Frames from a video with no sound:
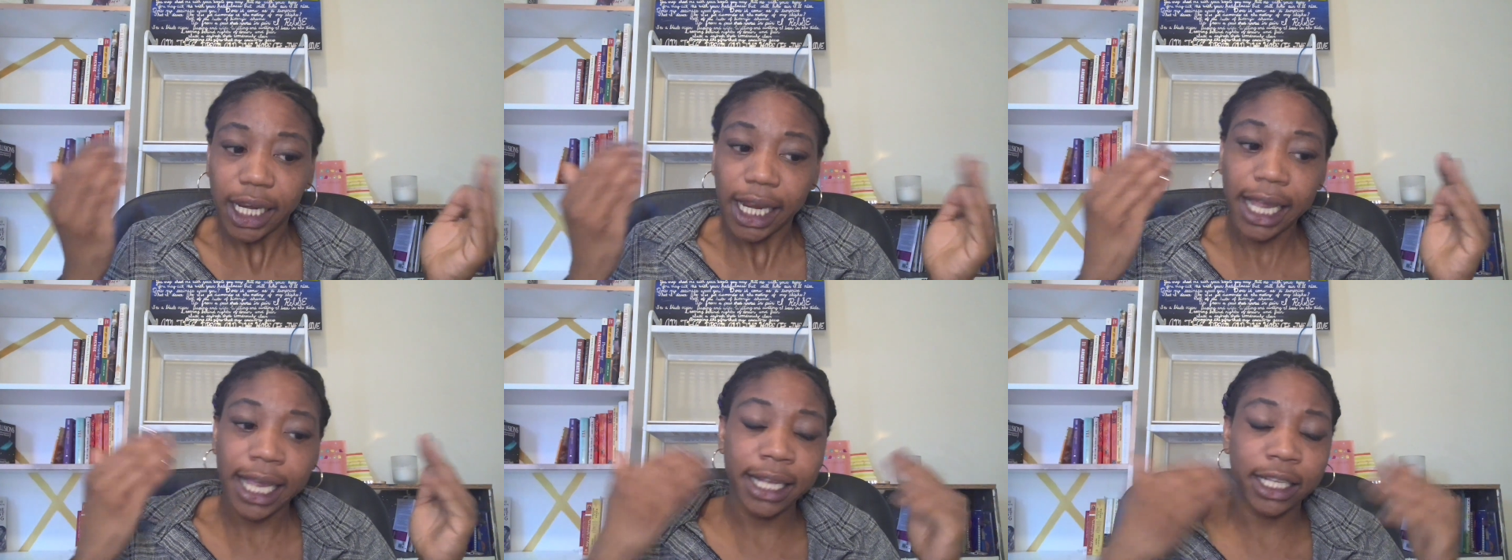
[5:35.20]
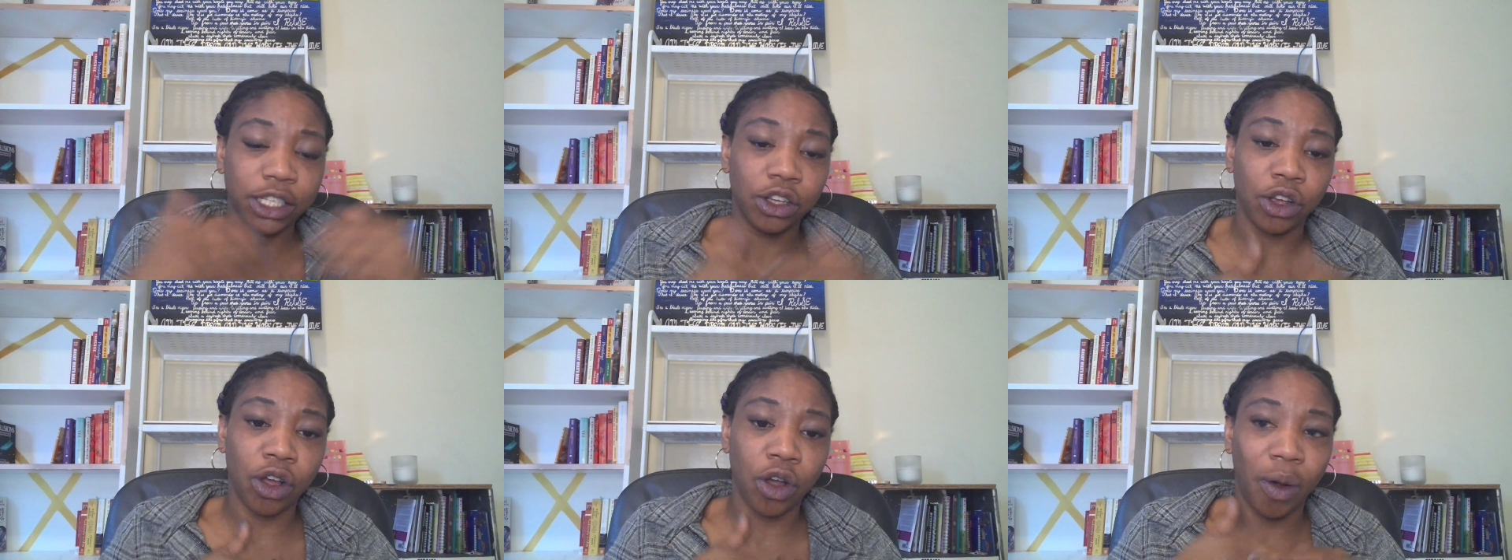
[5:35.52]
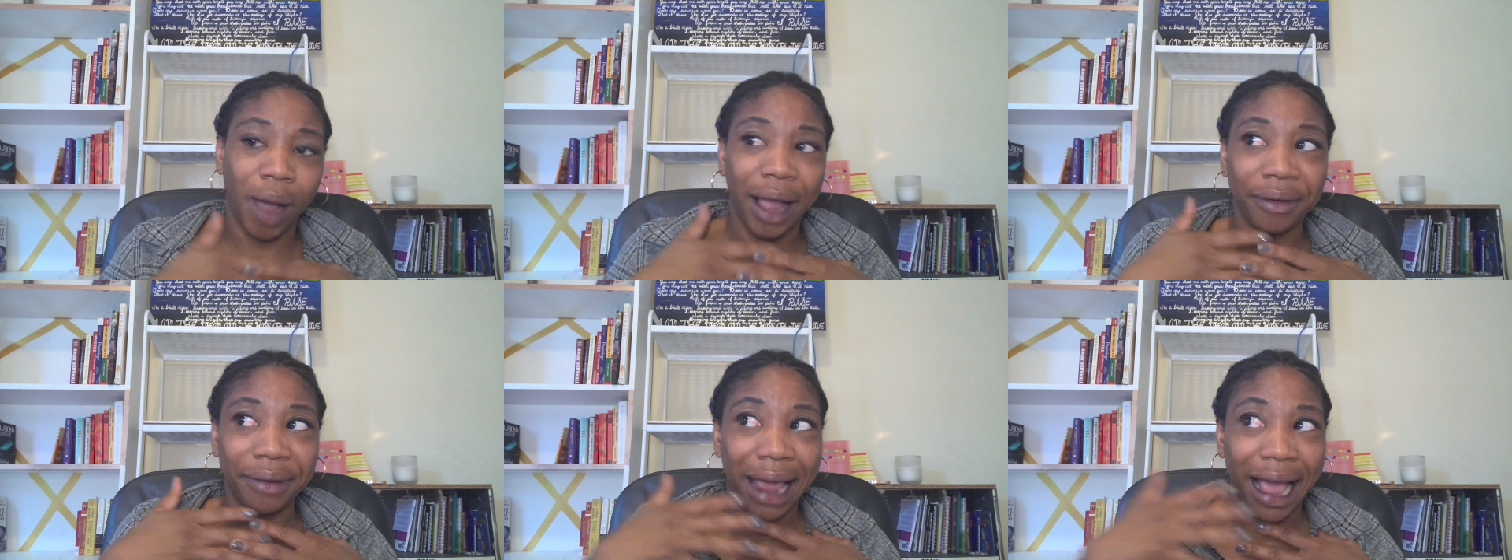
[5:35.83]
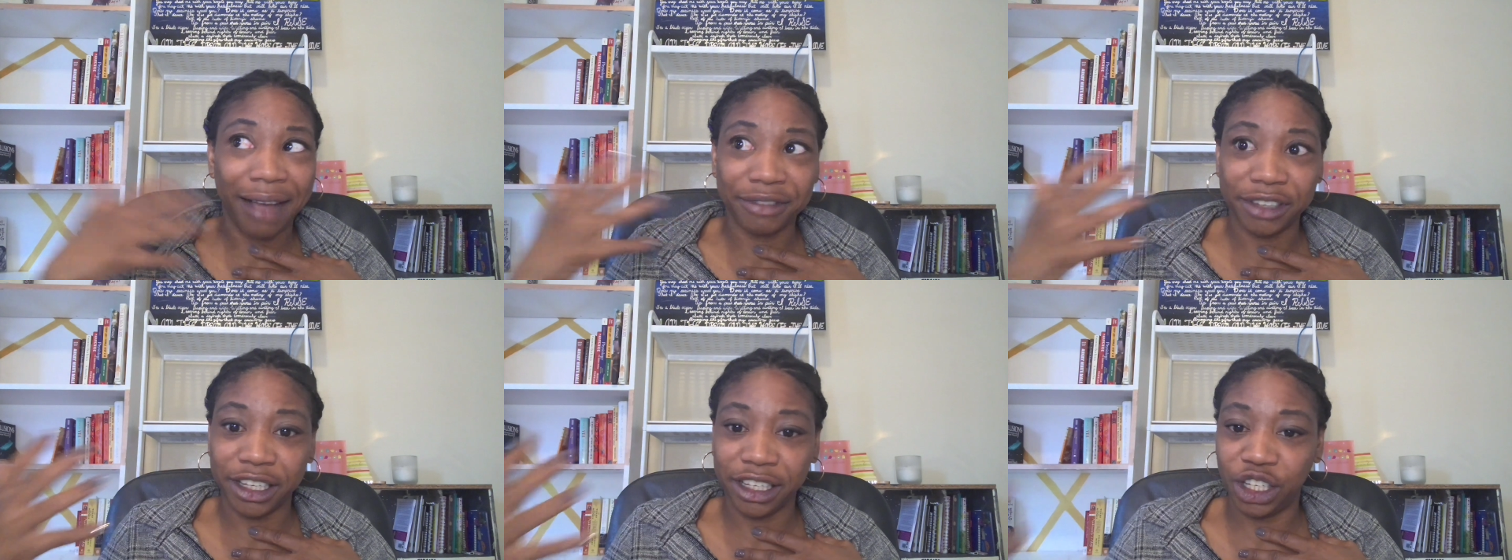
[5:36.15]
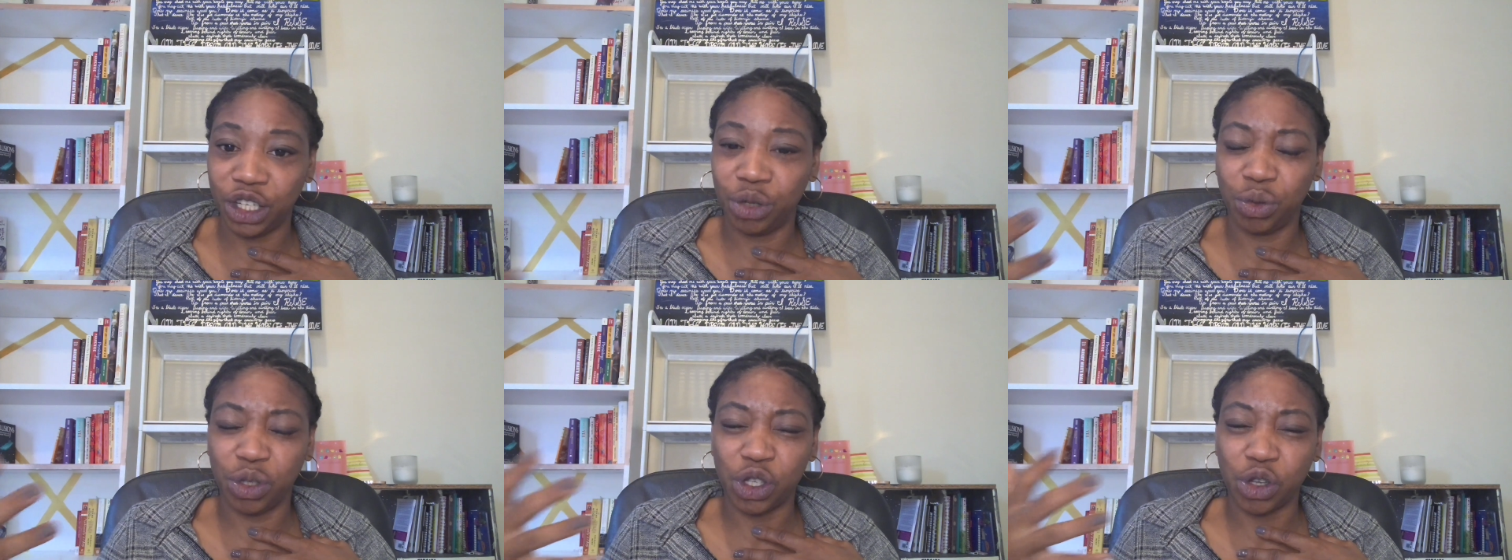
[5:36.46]
And so I would have to
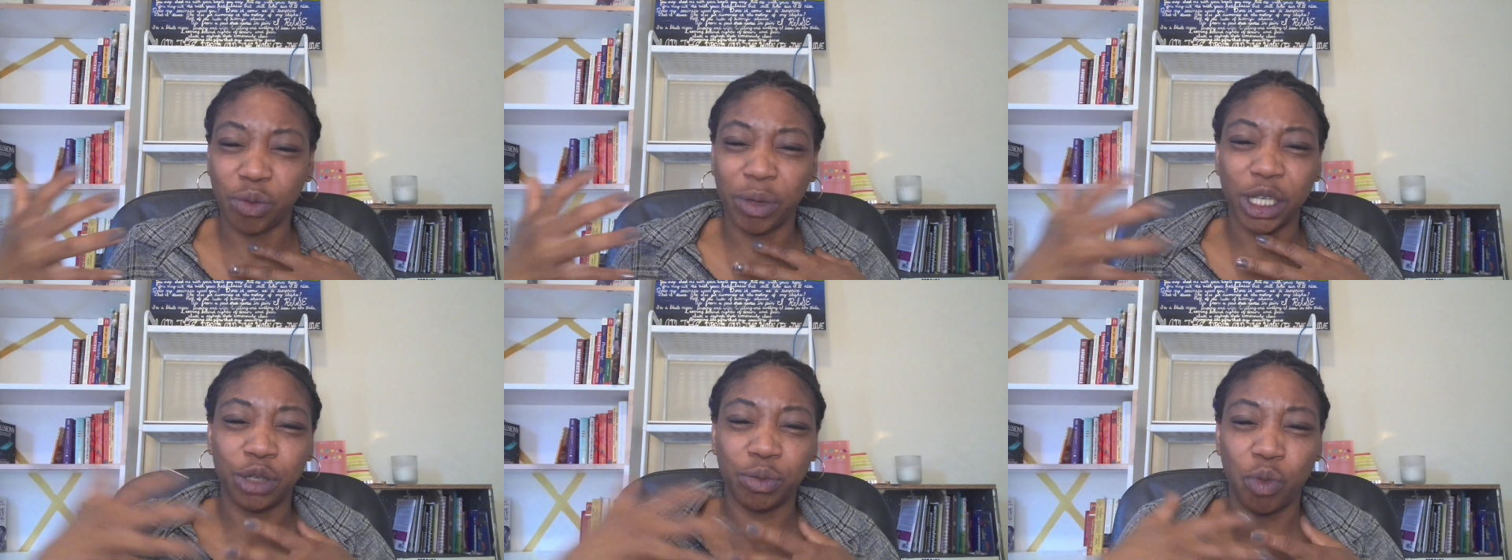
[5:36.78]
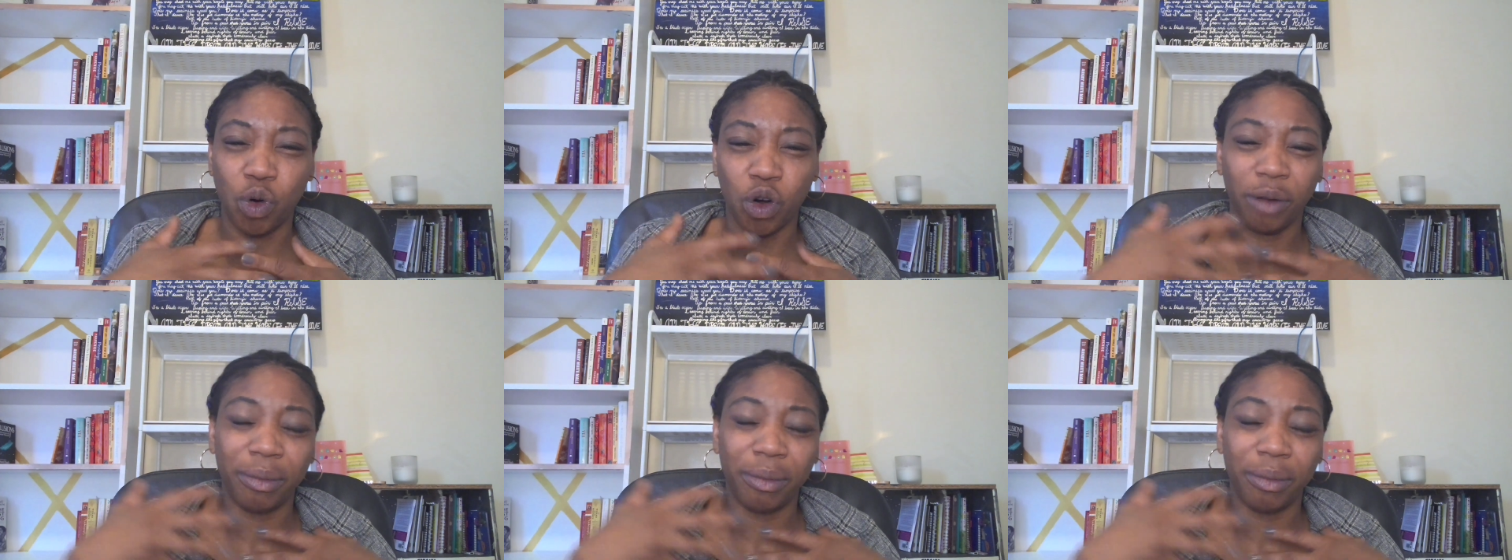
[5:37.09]
do so much more.